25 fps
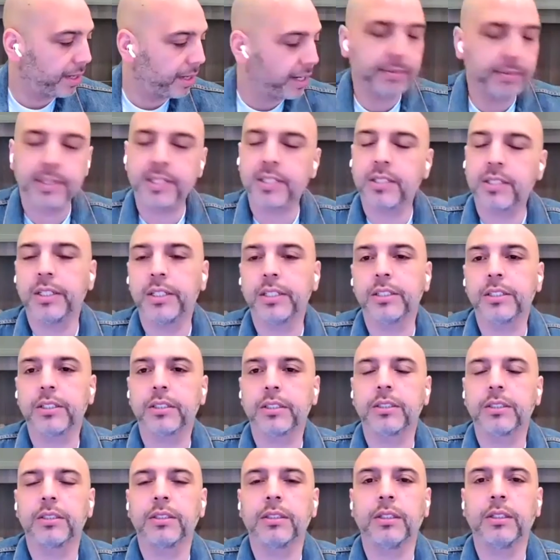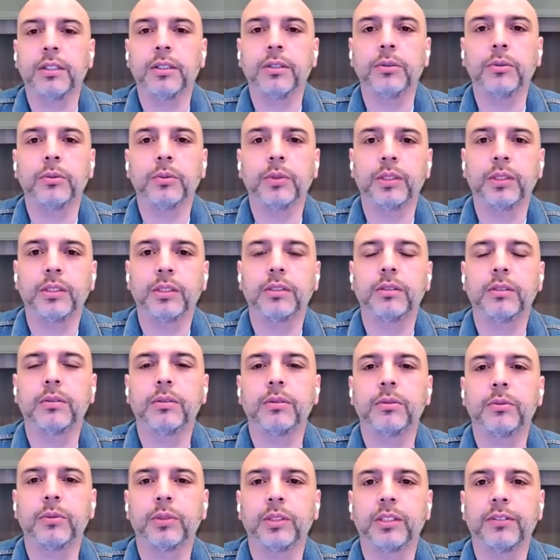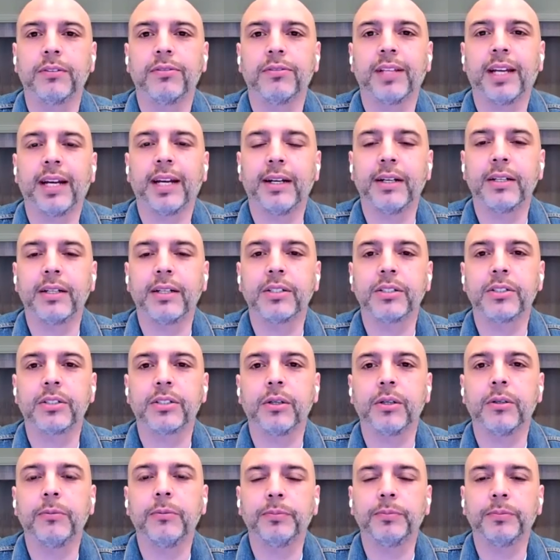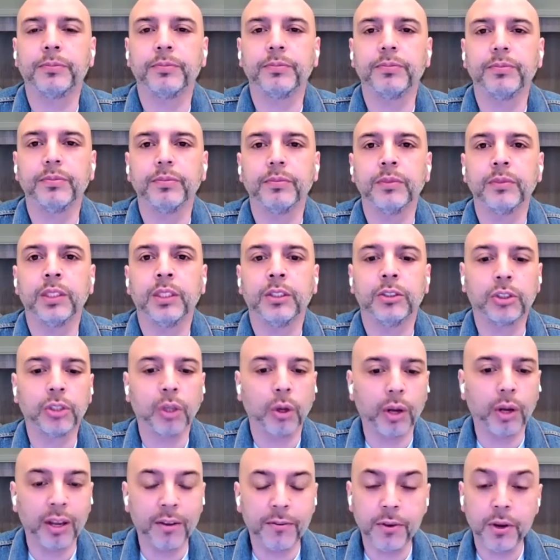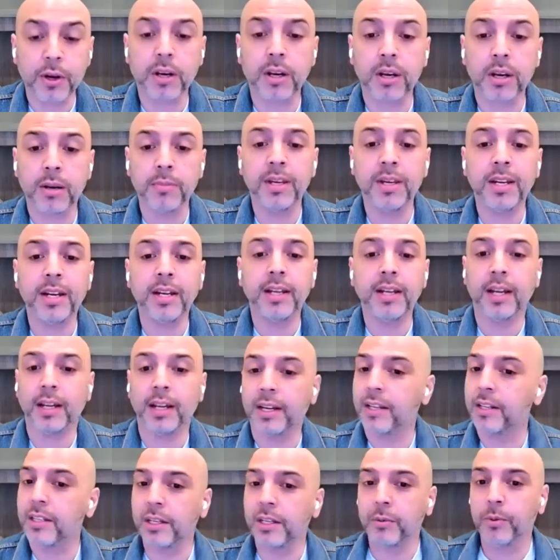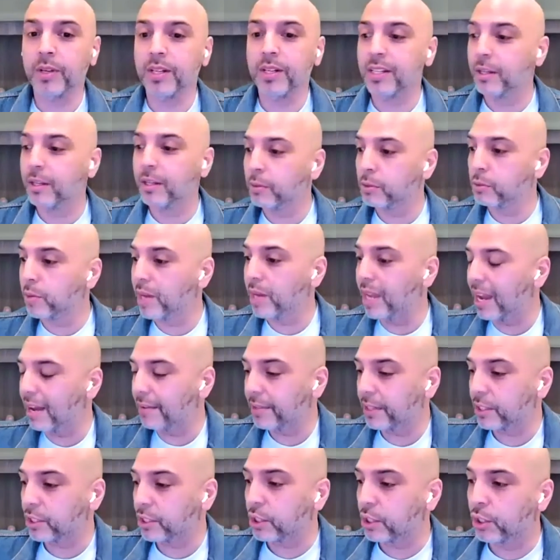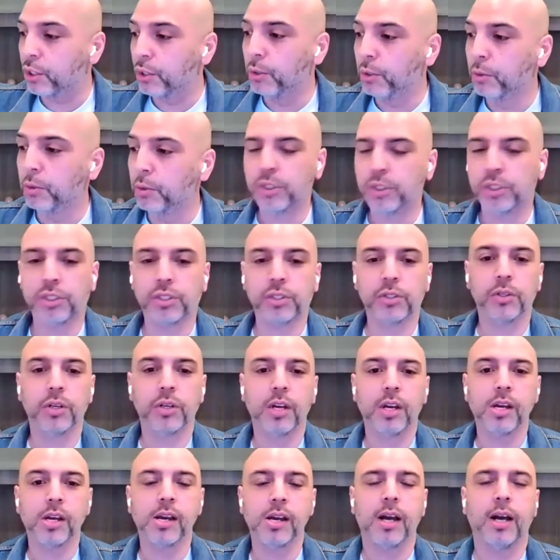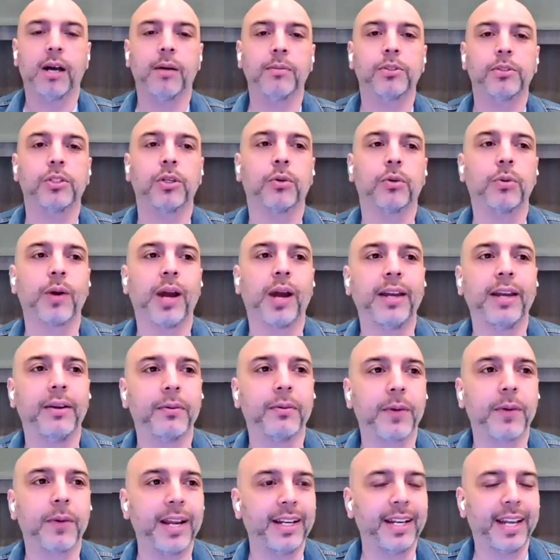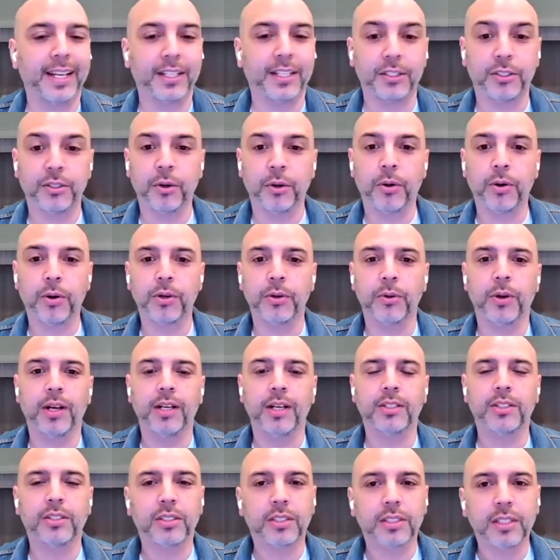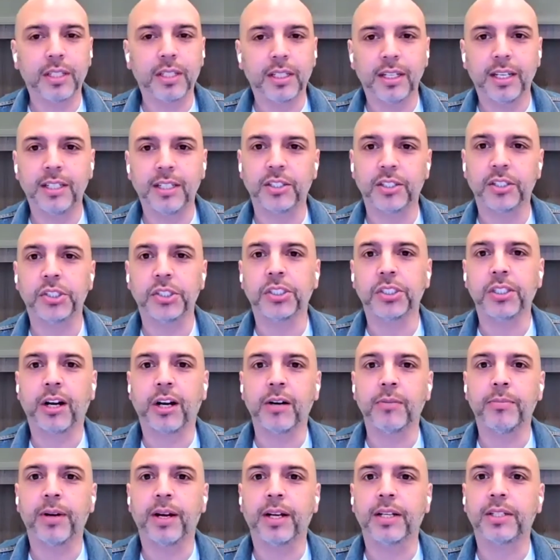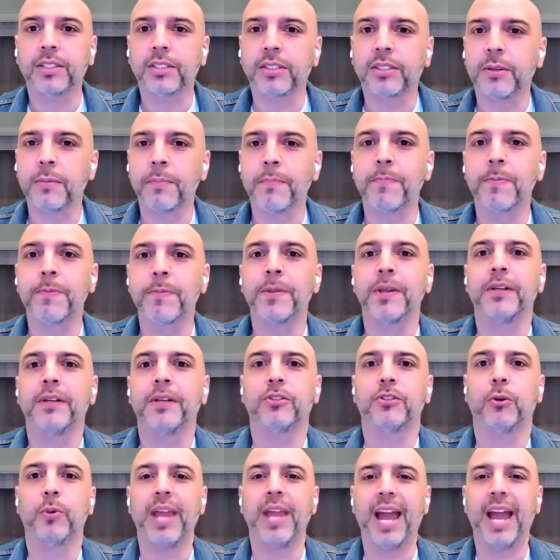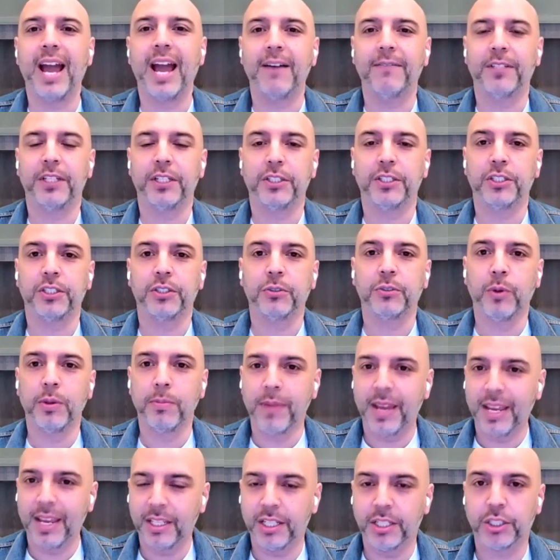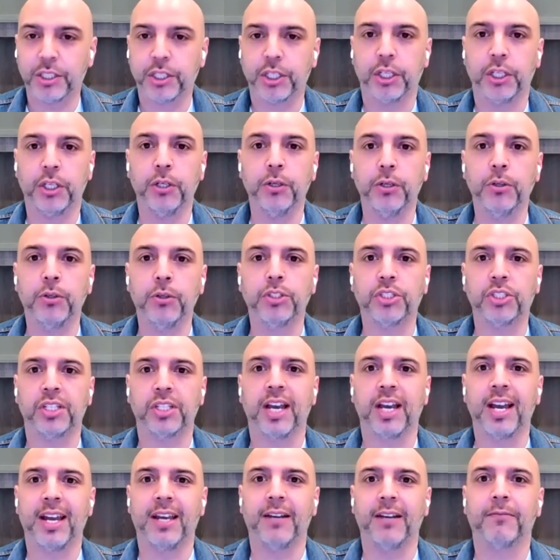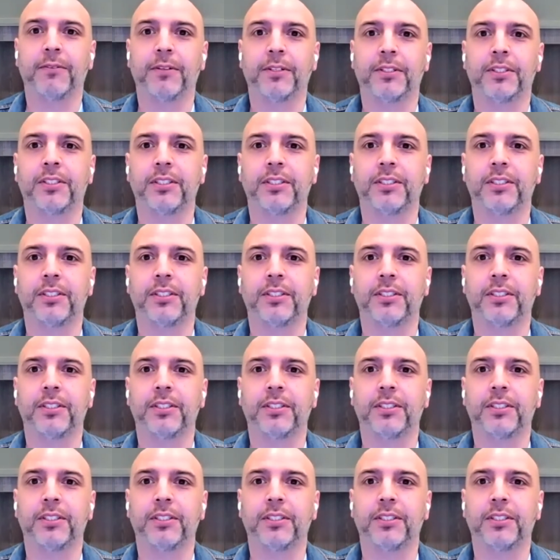of business, with the flyers. So. Yeah. So if you're committed, another thing we did was we have this huge, so right next door to us is a Starbucks. So we made this huge sign for,